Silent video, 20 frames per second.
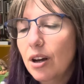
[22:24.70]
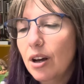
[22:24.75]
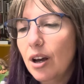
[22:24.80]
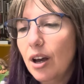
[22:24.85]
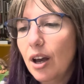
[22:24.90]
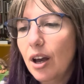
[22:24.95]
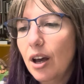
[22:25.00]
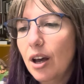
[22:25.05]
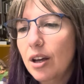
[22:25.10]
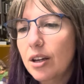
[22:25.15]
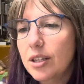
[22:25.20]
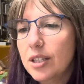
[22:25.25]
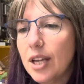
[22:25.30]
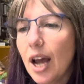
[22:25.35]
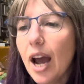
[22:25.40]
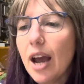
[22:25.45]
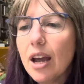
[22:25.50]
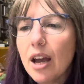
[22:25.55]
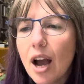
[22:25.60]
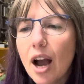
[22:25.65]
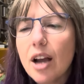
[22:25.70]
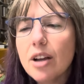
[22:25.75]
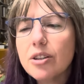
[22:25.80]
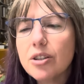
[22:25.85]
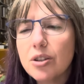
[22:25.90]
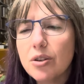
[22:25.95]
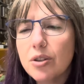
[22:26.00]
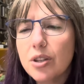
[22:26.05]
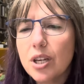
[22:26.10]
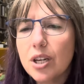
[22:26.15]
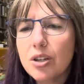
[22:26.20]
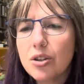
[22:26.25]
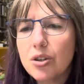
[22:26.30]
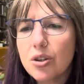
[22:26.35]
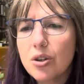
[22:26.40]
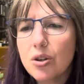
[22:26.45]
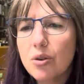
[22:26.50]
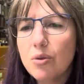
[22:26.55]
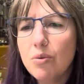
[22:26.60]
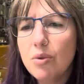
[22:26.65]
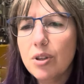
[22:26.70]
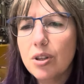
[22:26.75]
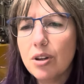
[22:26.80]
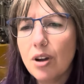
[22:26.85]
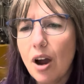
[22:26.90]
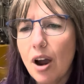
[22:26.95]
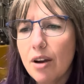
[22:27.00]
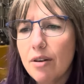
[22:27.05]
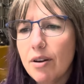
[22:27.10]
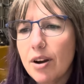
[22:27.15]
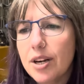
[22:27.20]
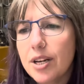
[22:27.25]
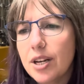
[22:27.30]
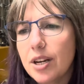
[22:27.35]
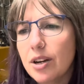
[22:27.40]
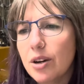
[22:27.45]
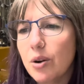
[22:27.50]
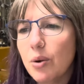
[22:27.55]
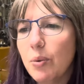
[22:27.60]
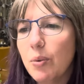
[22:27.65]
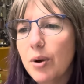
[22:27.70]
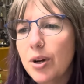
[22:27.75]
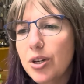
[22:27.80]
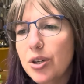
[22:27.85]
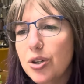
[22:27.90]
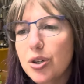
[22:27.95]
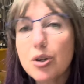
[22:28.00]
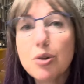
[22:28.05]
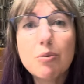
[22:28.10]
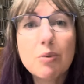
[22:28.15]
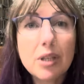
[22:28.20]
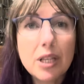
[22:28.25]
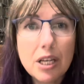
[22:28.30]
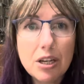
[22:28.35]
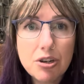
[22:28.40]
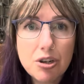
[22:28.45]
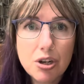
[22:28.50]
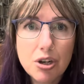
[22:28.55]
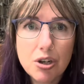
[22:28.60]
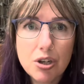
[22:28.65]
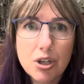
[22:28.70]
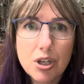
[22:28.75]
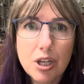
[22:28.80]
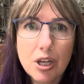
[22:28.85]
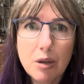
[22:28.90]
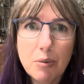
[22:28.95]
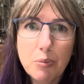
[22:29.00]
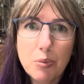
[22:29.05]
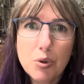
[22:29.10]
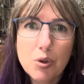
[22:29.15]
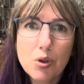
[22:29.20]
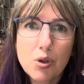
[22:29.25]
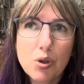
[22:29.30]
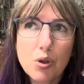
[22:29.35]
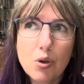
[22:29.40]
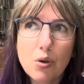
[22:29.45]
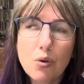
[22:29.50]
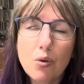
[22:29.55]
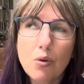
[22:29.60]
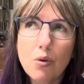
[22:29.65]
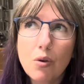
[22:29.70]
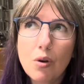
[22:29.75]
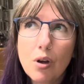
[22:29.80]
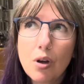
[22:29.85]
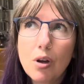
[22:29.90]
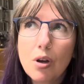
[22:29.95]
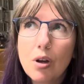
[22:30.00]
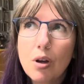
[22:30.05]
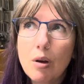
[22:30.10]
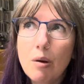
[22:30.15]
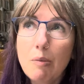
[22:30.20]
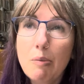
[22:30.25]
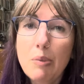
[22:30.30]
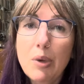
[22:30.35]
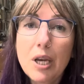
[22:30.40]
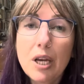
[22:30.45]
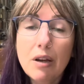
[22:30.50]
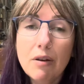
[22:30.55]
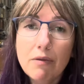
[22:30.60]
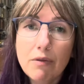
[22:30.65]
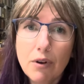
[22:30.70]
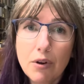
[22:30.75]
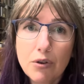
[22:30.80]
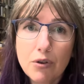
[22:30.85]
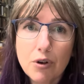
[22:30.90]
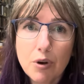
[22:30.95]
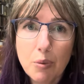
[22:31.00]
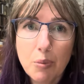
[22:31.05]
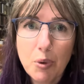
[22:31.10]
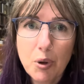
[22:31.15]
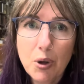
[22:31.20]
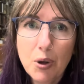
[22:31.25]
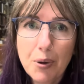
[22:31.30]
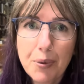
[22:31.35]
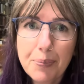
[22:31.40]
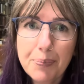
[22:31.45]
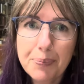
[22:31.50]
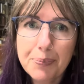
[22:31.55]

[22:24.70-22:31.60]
And I also think too, with Chiron here, what is your relationship to being vulnerable?